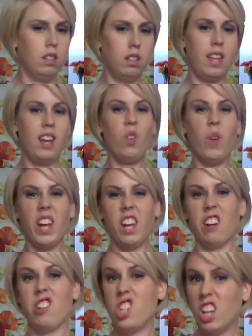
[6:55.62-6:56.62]
They don't want to
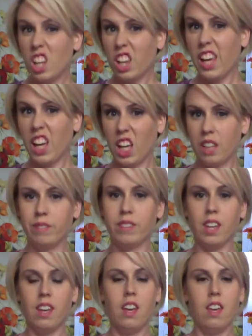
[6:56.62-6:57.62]
hear jingling.
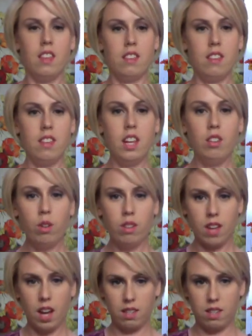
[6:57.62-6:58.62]
This is the adult
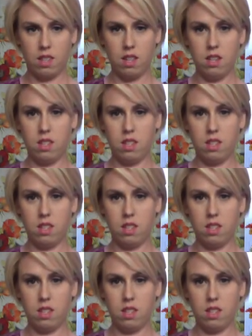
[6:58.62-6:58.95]
size.